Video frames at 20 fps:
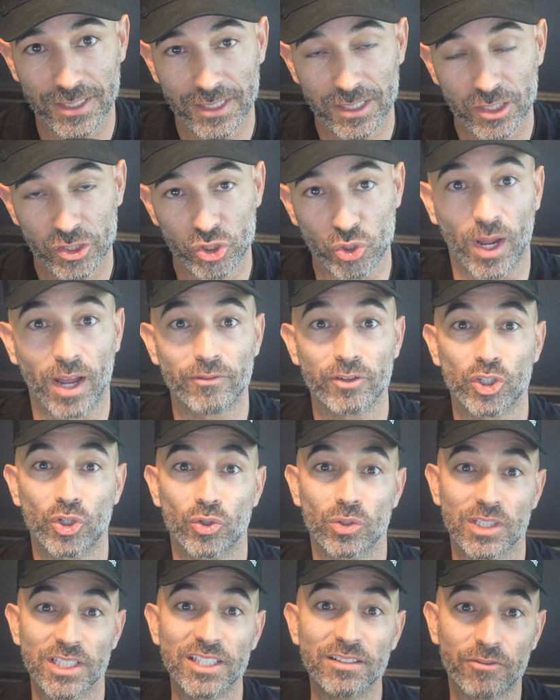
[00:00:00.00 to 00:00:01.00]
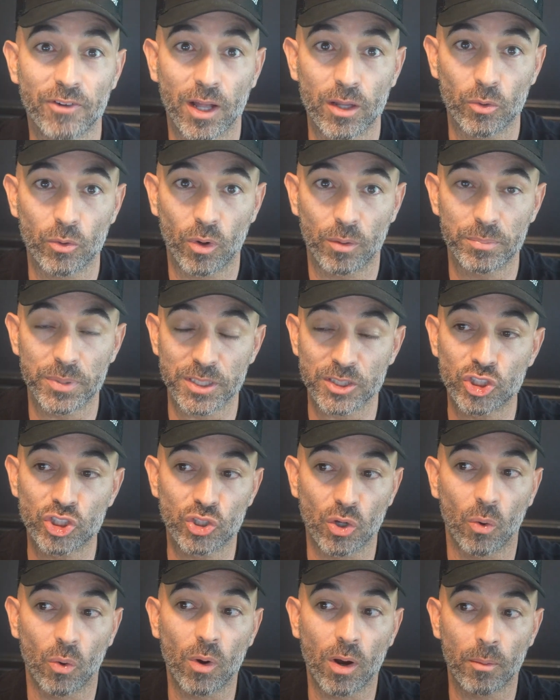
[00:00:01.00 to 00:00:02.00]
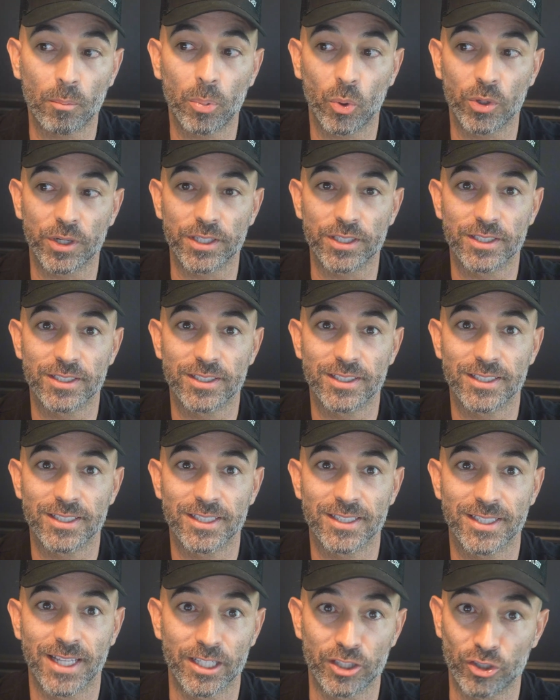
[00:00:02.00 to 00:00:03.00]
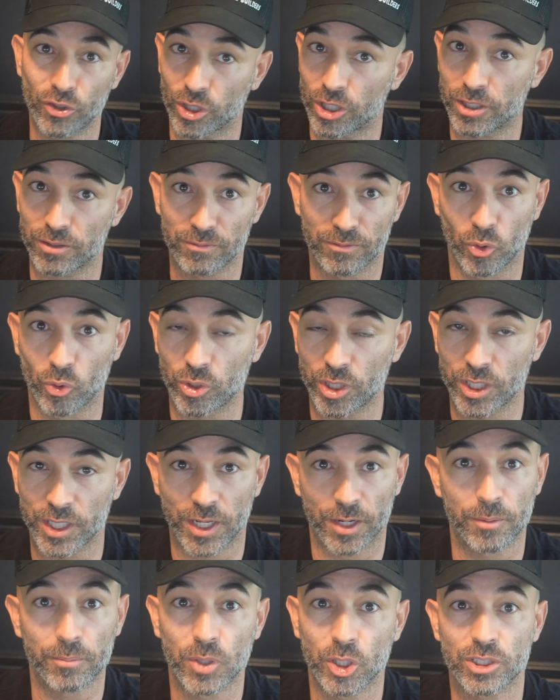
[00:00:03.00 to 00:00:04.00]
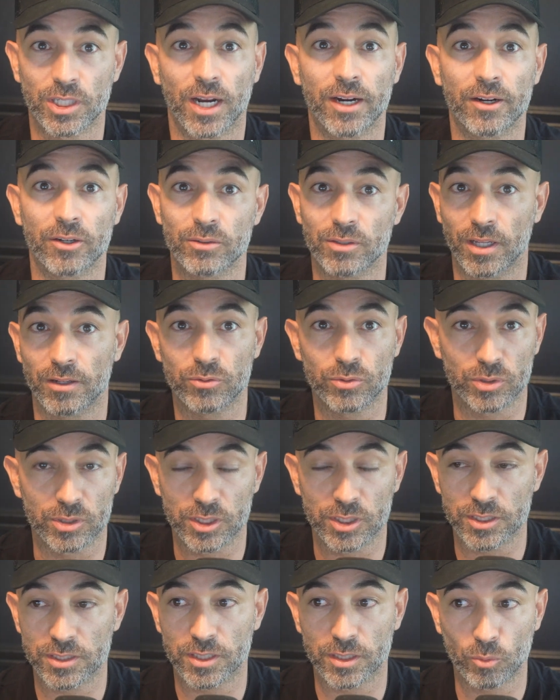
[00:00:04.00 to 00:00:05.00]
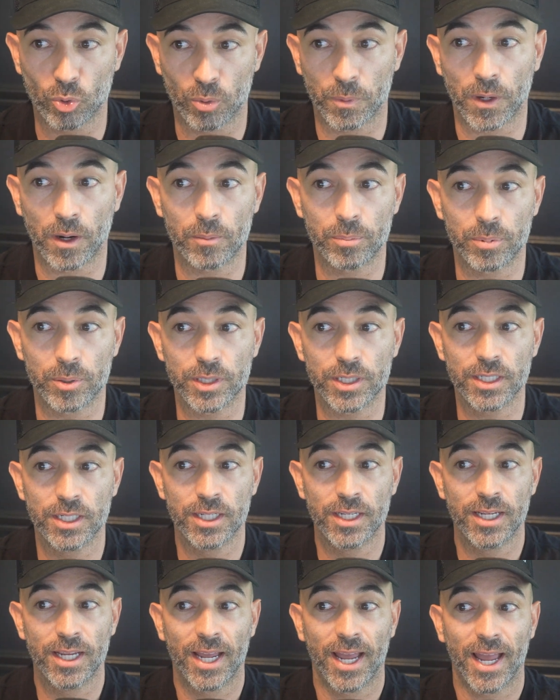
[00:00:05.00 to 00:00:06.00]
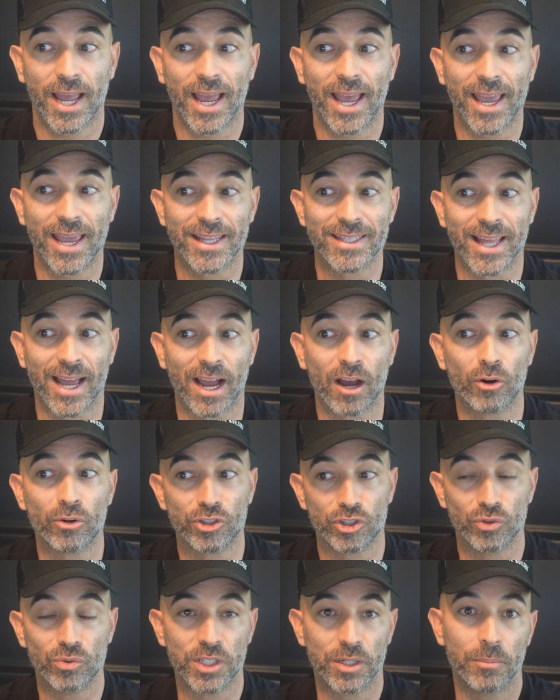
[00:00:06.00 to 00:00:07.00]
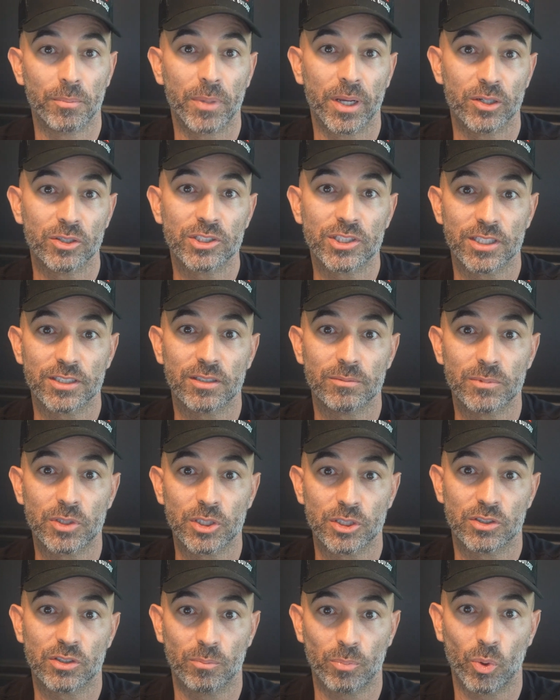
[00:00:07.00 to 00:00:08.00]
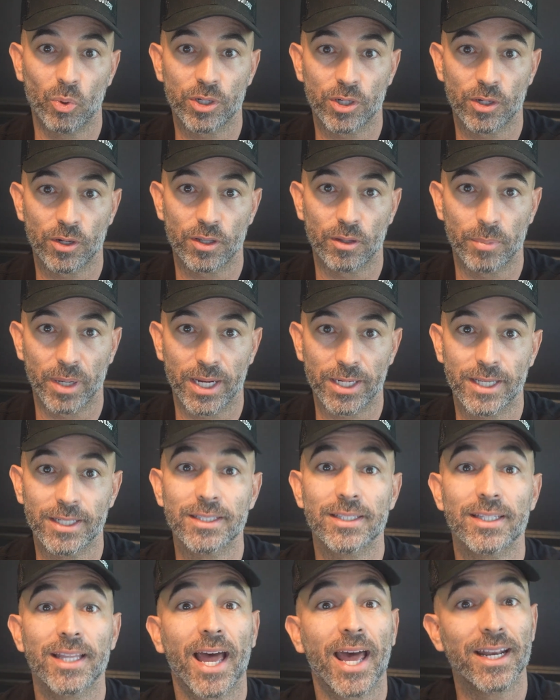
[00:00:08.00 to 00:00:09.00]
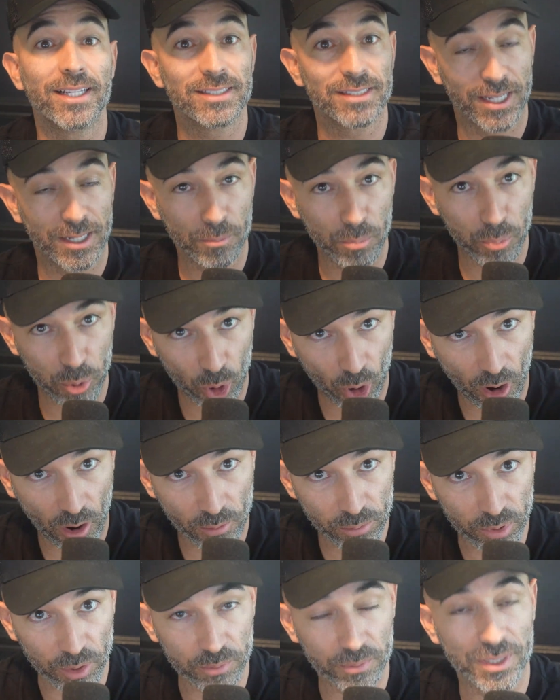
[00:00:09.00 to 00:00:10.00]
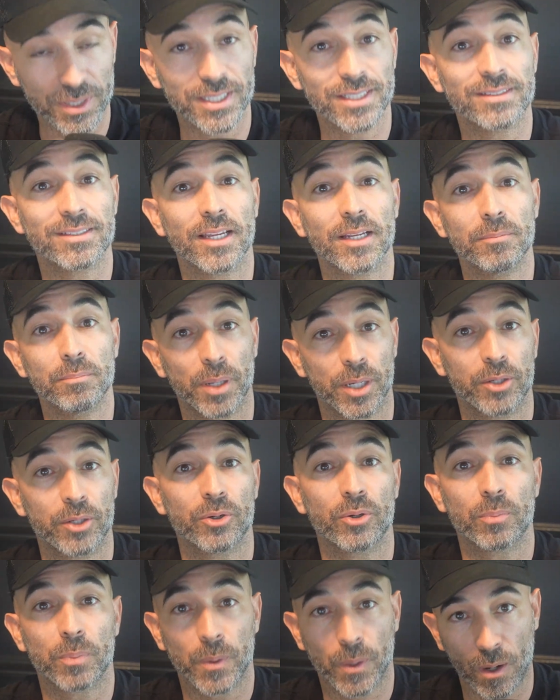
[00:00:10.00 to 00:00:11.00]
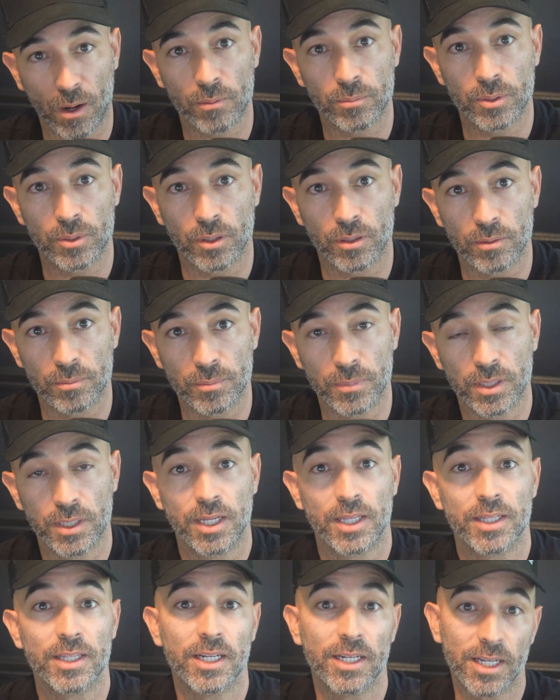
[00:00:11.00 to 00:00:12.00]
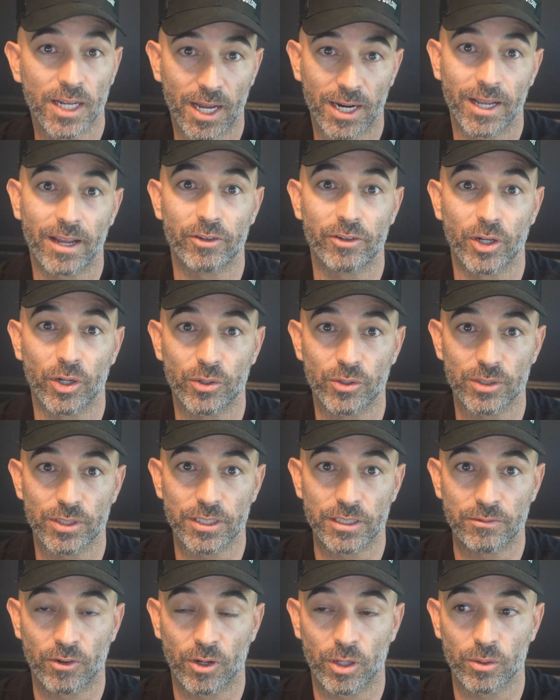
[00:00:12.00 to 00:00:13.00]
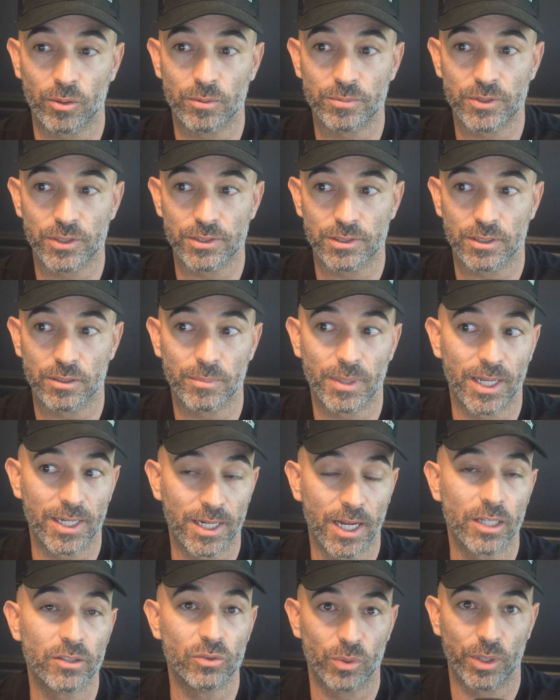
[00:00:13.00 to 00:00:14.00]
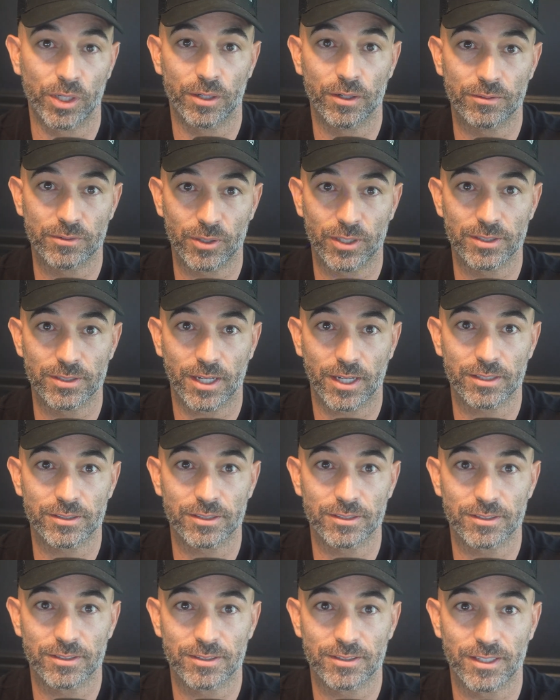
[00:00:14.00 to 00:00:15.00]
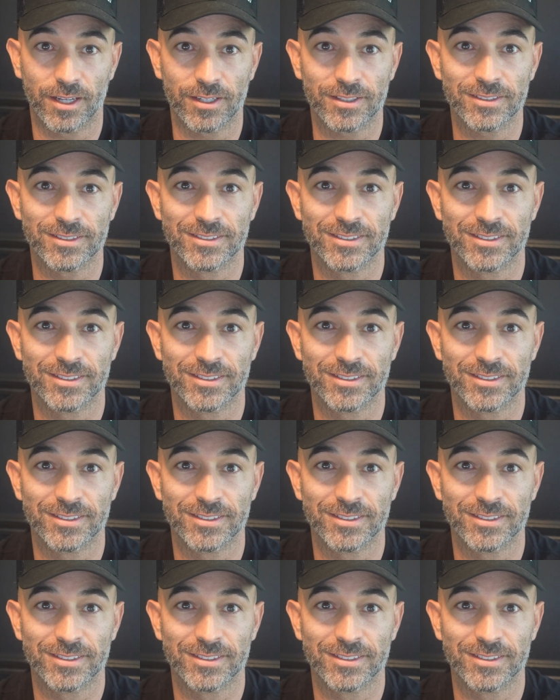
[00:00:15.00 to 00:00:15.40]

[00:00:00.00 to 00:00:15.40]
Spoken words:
So having your lead follow-up be so on point that you're converting at a much higher level and listing more property, and now you need a better system to support it on the back end, that is a problem. It's a better problem than not having a good lead follow-up system and not doing enough transactions. Yeah.